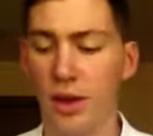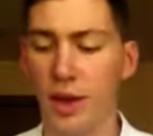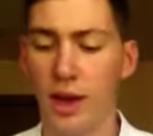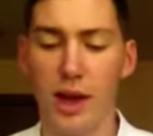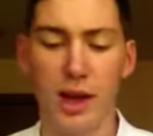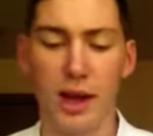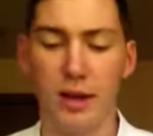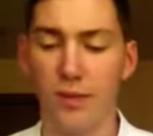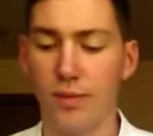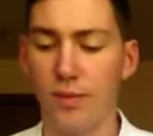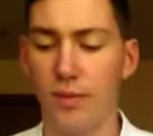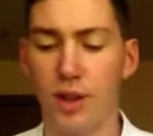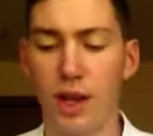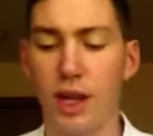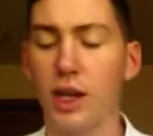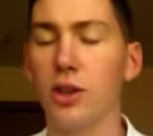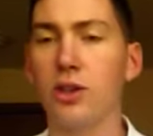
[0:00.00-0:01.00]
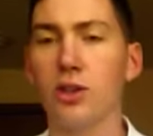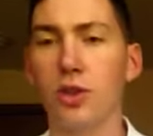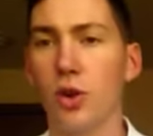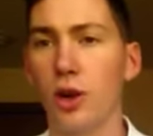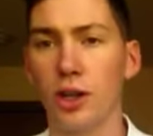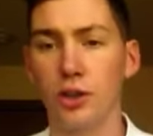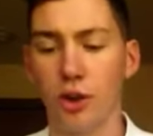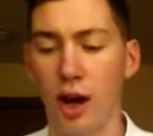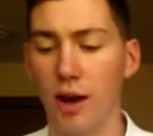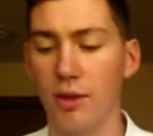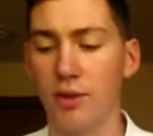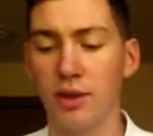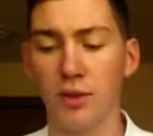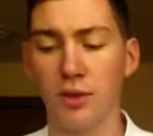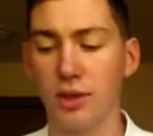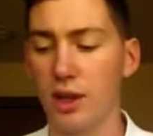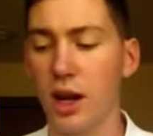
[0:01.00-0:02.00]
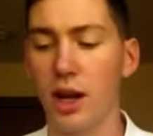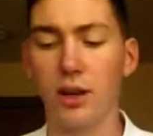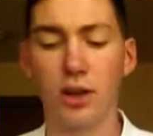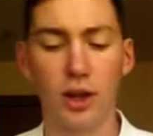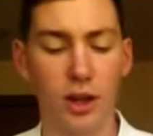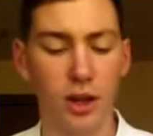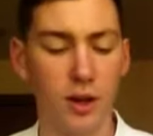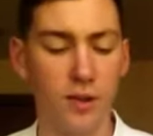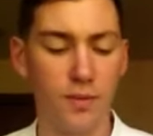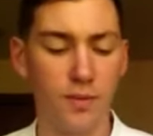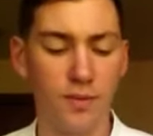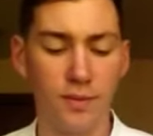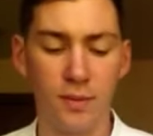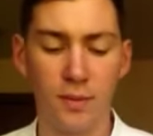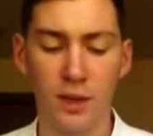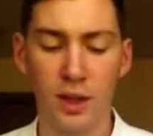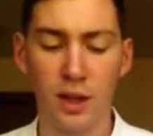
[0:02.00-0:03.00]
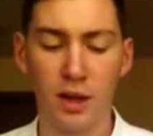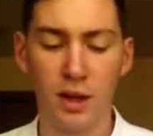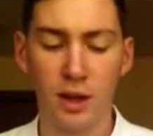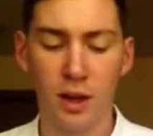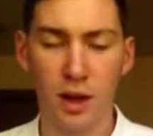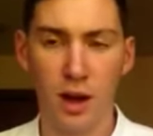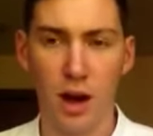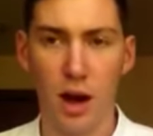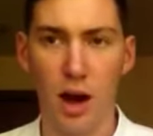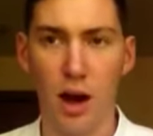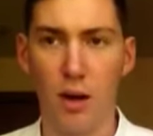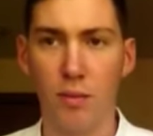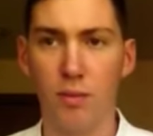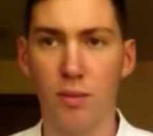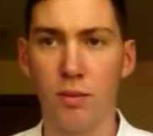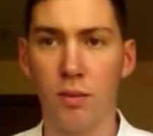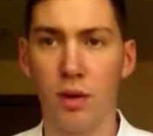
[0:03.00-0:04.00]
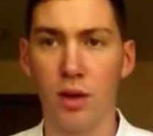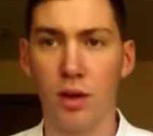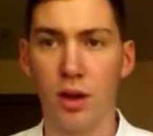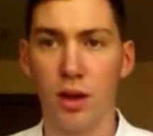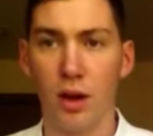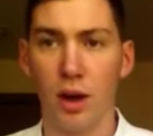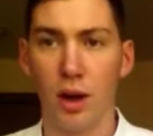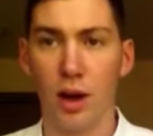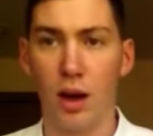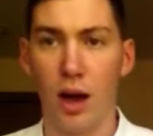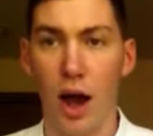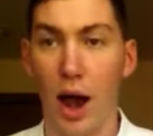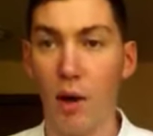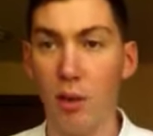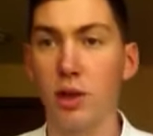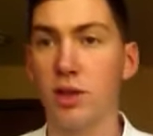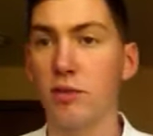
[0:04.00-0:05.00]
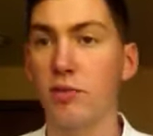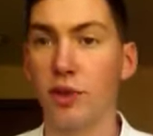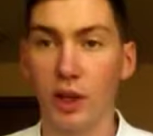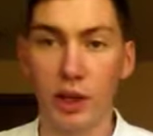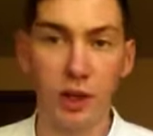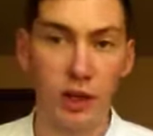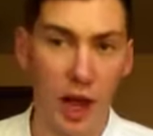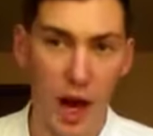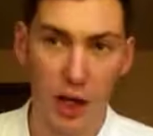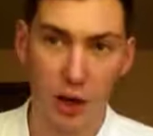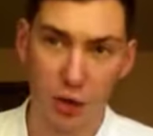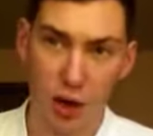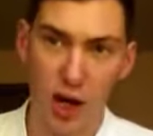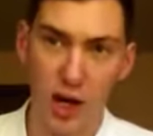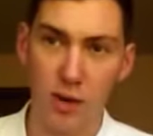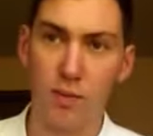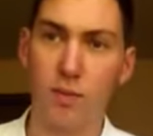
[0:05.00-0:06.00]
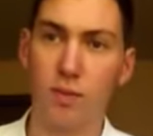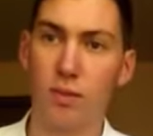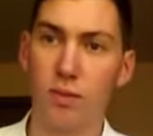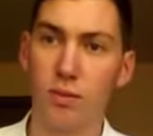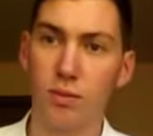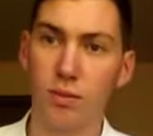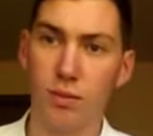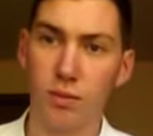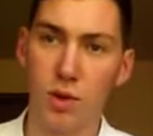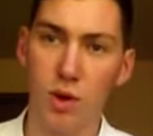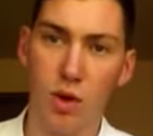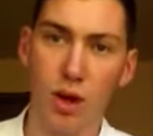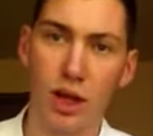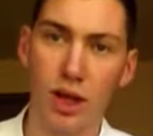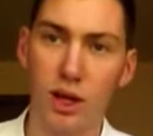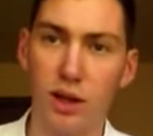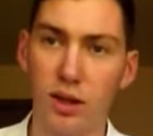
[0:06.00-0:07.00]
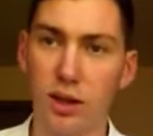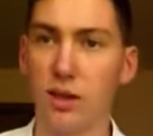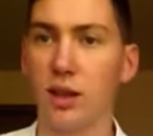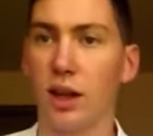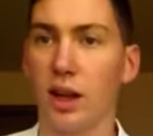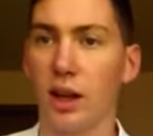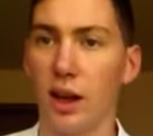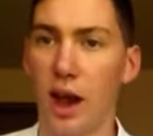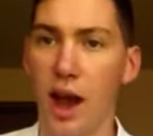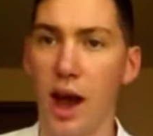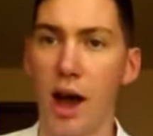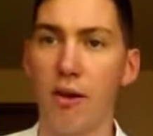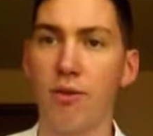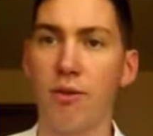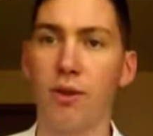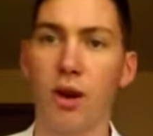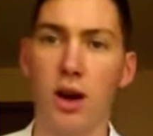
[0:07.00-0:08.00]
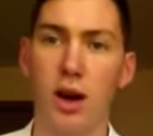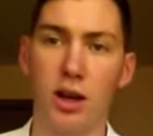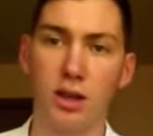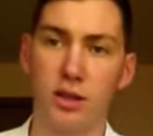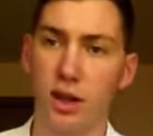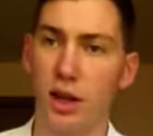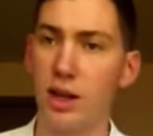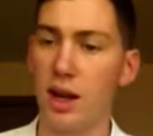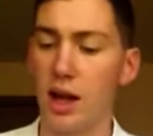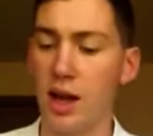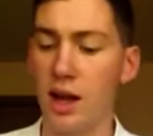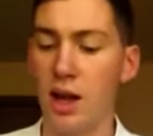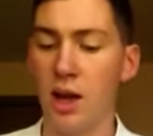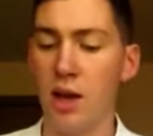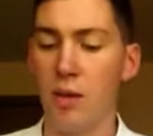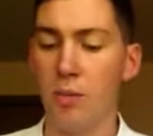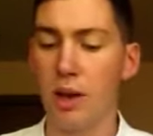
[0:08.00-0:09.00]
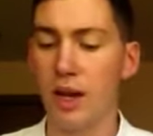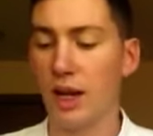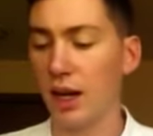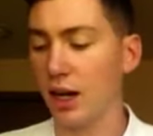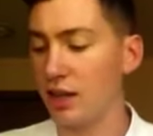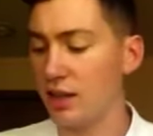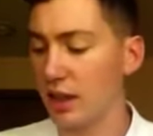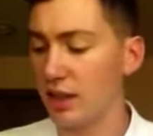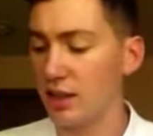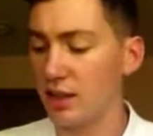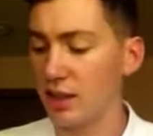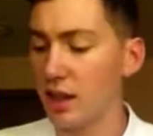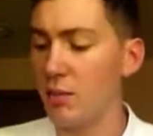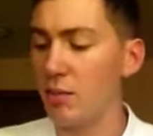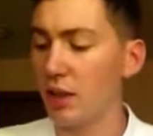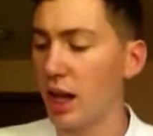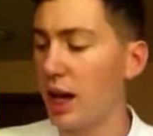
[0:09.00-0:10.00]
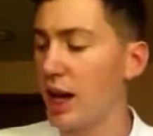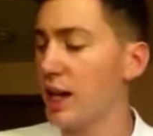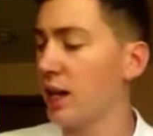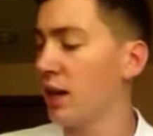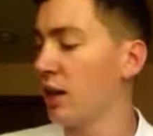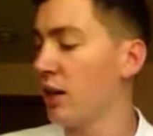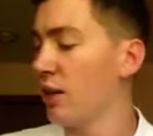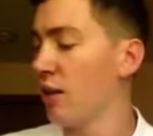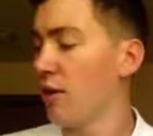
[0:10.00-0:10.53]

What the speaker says: and they kill scoring drives. It's not good. I wasn't feeling that great going into the second half on Sunday because it seemed like